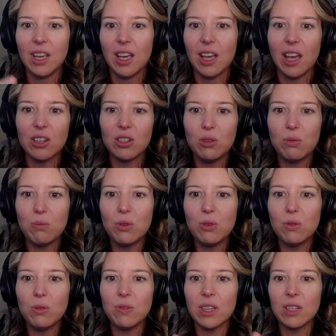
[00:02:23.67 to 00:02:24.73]
As you
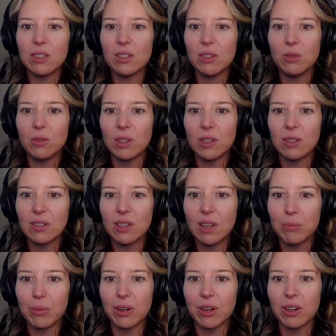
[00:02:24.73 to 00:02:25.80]
move into
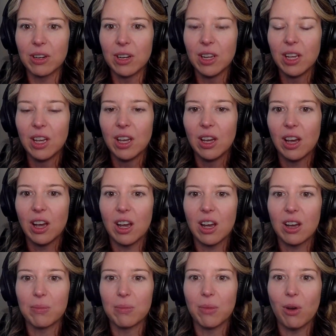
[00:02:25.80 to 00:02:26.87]
December,
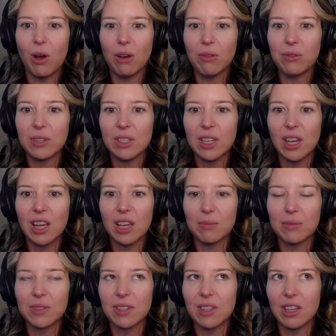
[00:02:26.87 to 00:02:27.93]

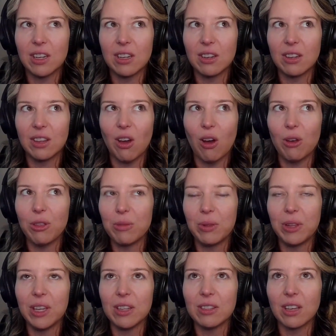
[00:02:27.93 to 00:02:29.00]
oftentimes, and all the
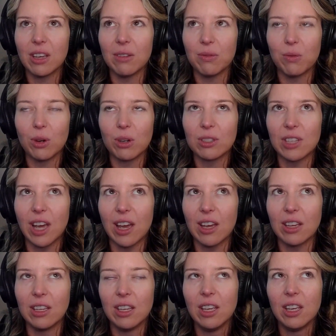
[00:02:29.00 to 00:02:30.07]
plans I've worked
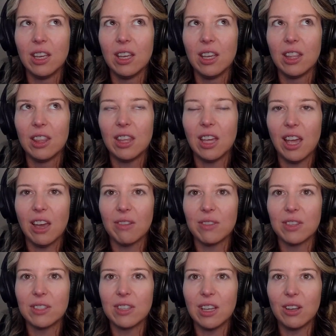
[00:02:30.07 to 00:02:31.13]
at, they have
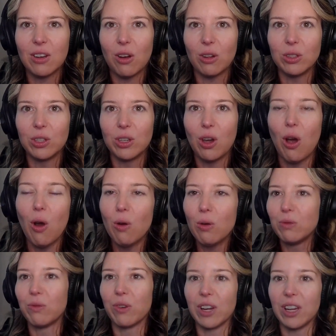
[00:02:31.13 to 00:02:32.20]
this thing called
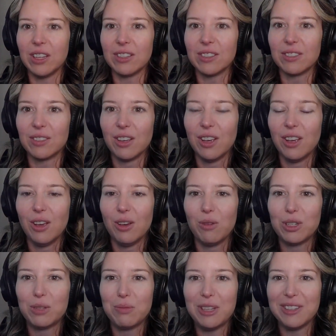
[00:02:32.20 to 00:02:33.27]
code freeze,
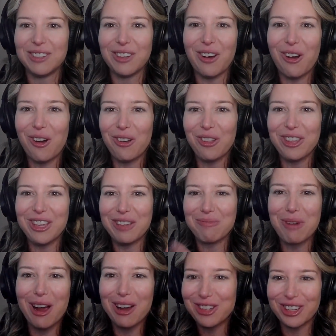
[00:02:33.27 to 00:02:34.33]
which means all the
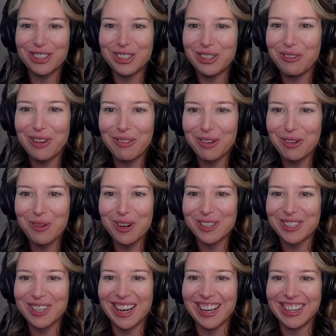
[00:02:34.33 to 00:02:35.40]
projects you've ever
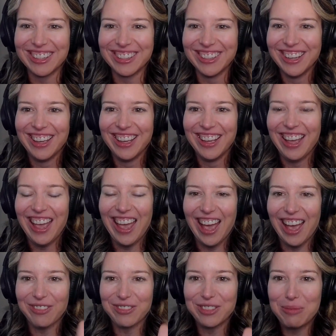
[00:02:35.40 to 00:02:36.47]
worked on
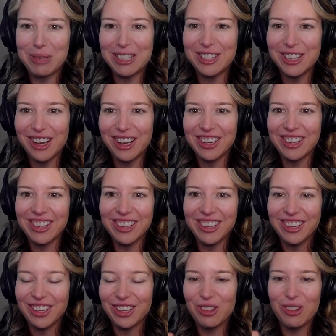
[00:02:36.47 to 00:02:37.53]
have to be done.
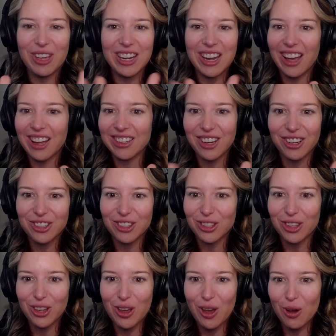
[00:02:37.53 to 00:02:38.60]
You cannot
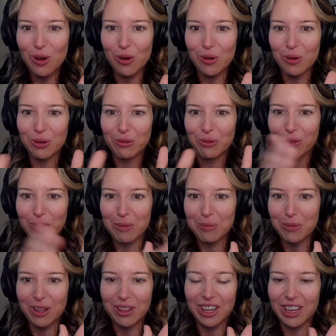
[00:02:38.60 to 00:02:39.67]
touch the code
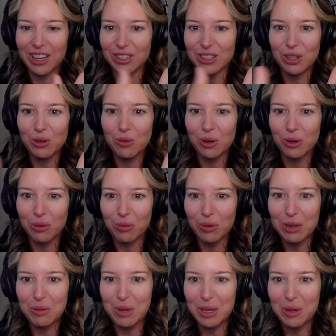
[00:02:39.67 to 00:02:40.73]
from like a 2 or
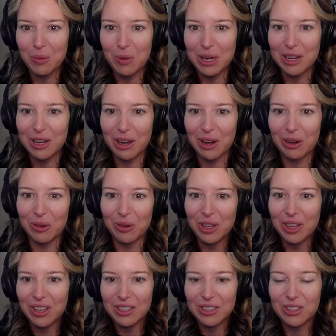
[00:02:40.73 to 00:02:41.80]
3 week window
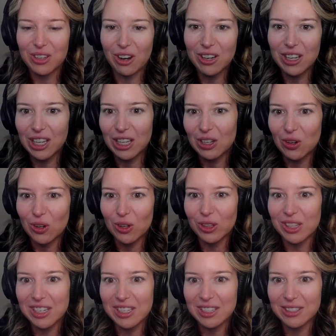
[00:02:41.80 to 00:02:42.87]
starting in
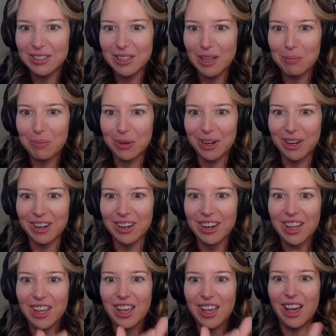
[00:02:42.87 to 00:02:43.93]
early December
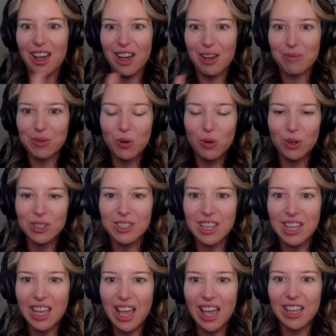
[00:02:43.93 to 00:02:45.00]
towards
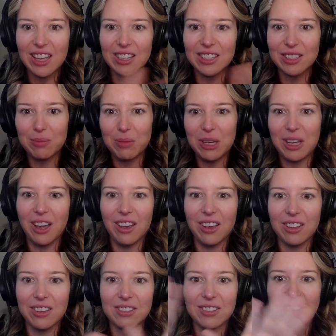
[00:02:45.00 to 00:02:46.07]
the end
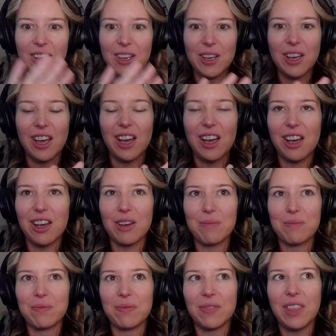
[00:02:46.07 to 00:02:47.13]
because
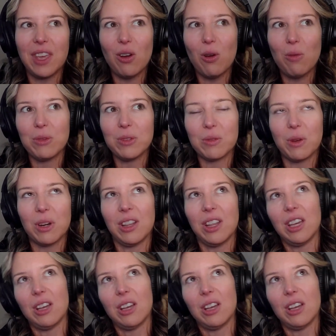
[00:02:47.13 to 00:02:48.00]
they almost want to like